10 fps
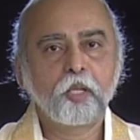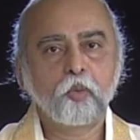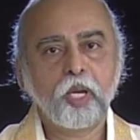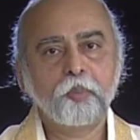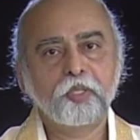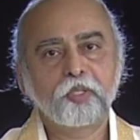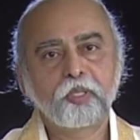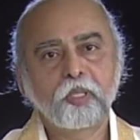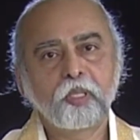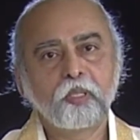
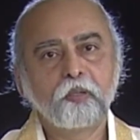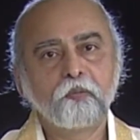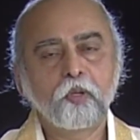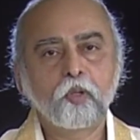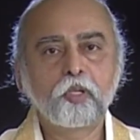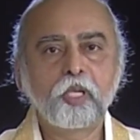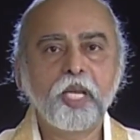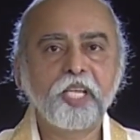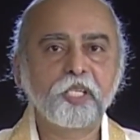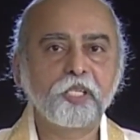requirements for good
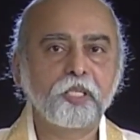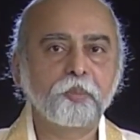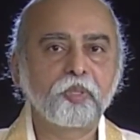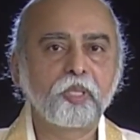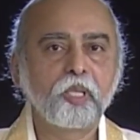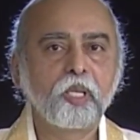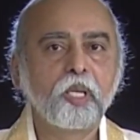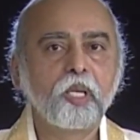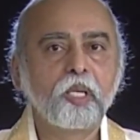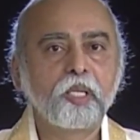relationships
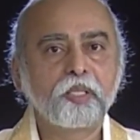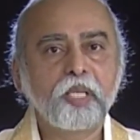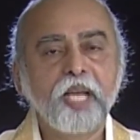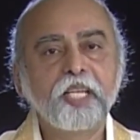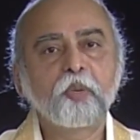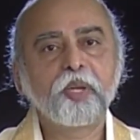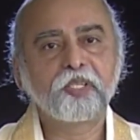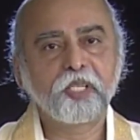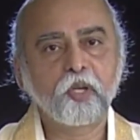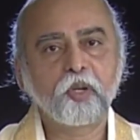is adequate
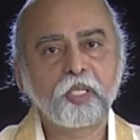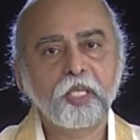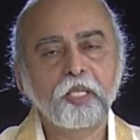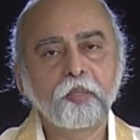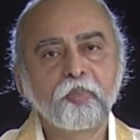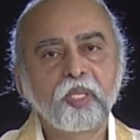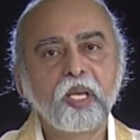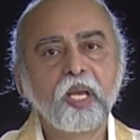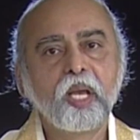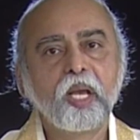security.
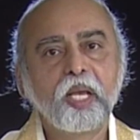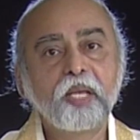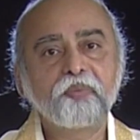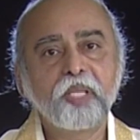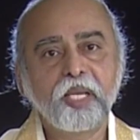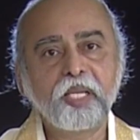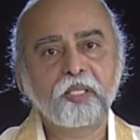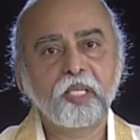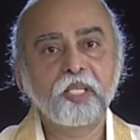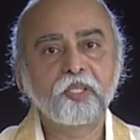If there
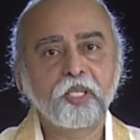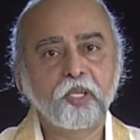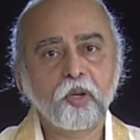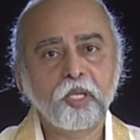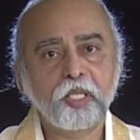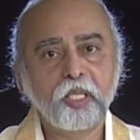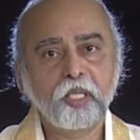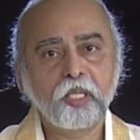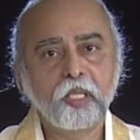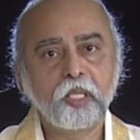is insecurity,
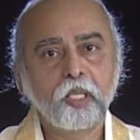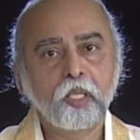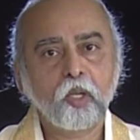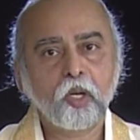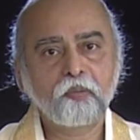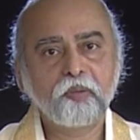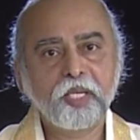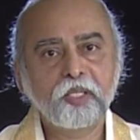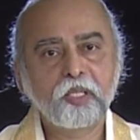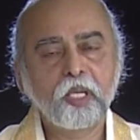
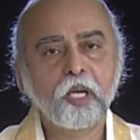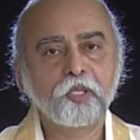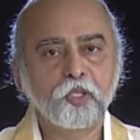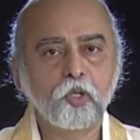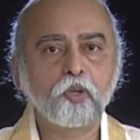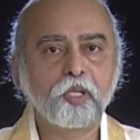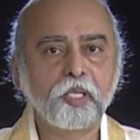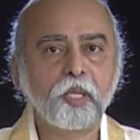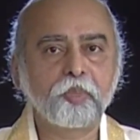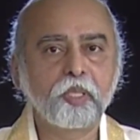conflicts are sure to
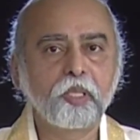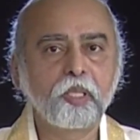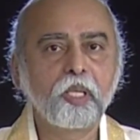erupt.